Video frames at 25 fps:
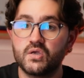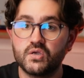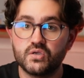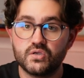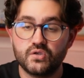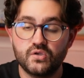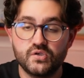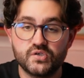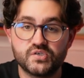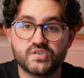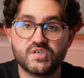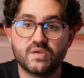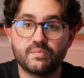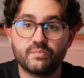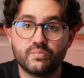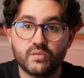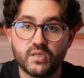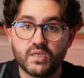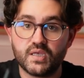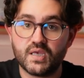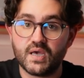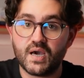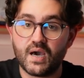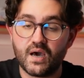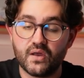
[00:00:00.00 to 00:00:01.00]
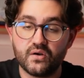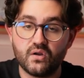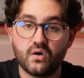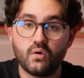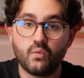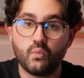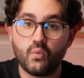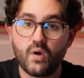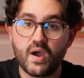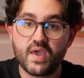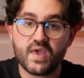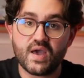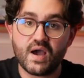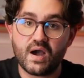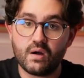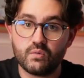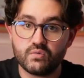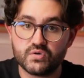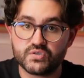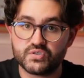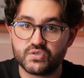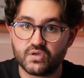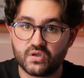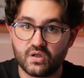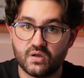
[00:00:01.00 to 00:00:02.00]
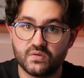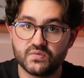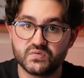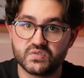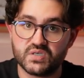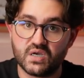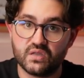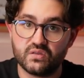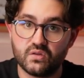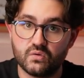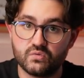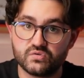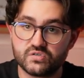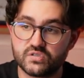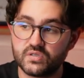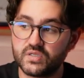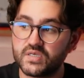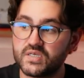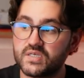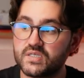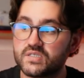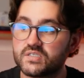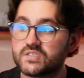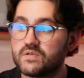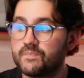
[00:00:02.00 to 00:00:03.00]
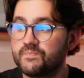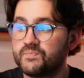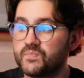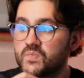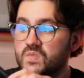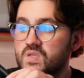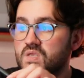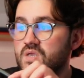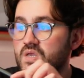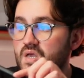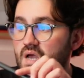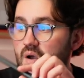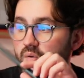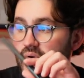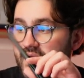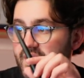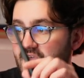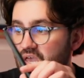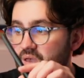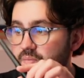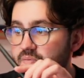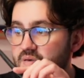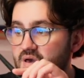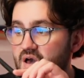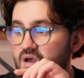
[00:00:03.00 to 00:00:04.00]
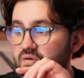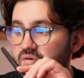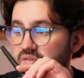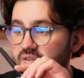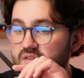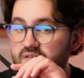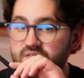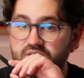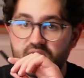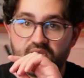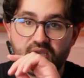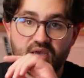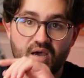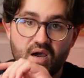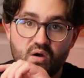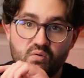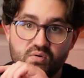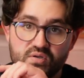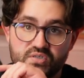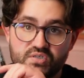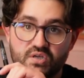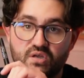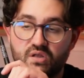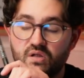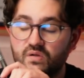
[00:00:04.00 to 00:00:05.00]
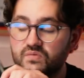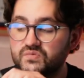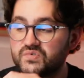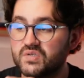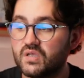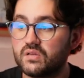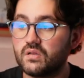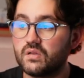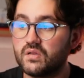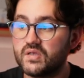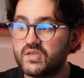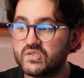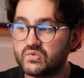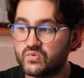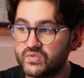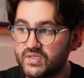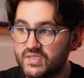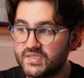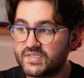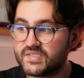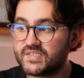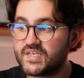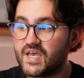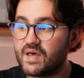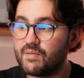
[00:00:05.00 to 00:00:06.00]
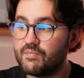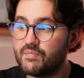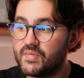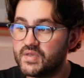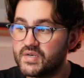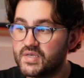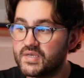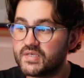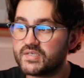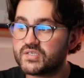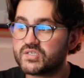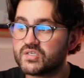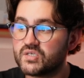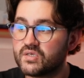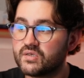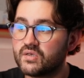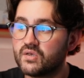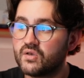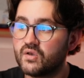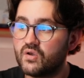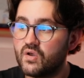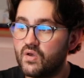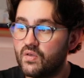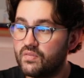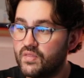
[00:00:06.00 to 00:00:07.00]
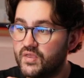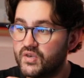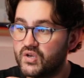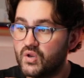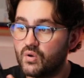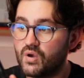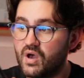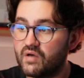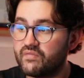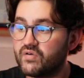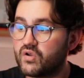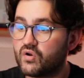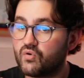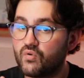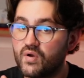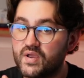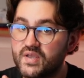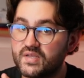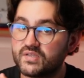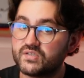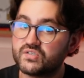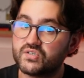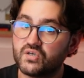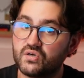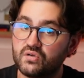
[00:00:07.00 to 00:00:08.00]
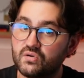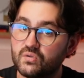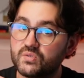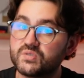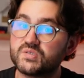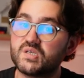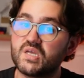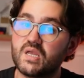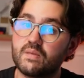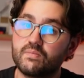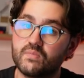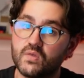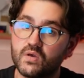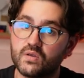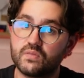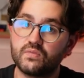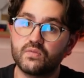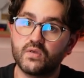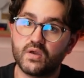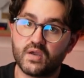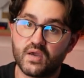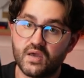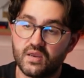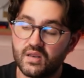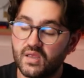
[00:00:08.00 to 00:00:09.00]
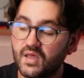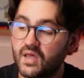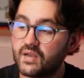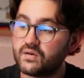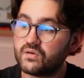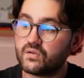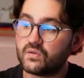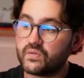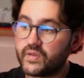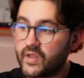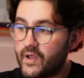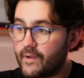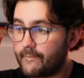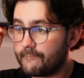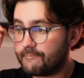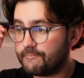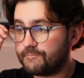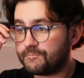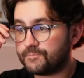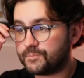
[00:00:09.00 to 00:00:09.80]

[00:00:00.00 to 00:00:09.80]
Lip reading: You simply cannot wait hours to contact those leads. Our KPI within this account is to contact the leads within 10 minutes, and they do have a great internal team that can handle that.